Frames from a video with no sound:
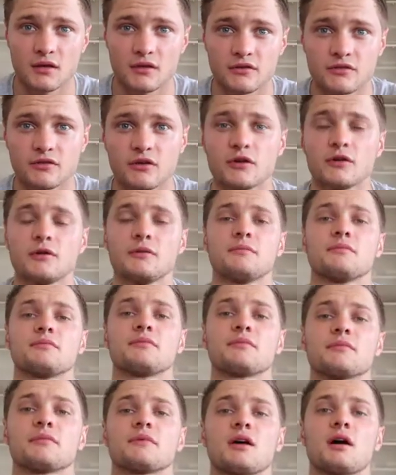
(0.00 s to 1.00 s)
So
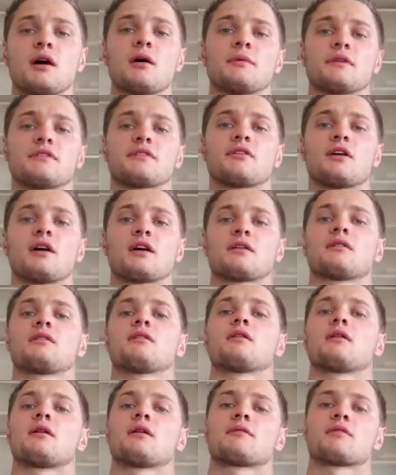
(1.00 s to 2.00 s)
I'm excited.
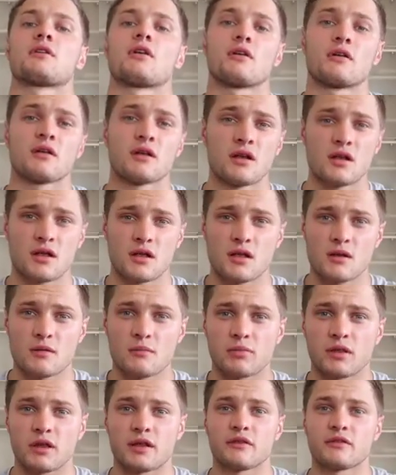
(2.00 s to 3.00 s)
I've got
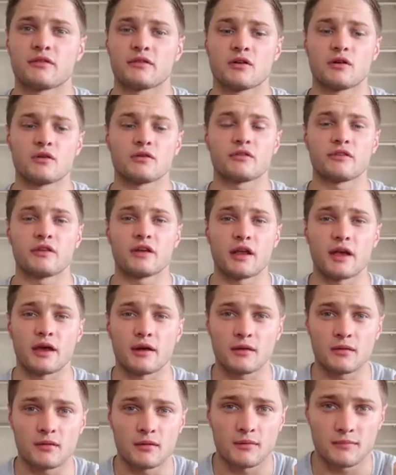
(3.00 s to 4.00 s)
plans, goals
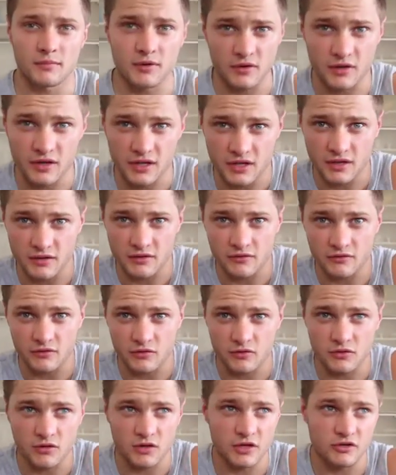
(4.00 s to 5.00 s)
today. I'm going to hit this
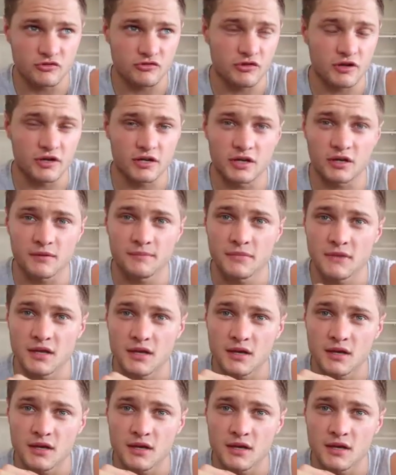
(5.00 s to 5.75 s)
online training.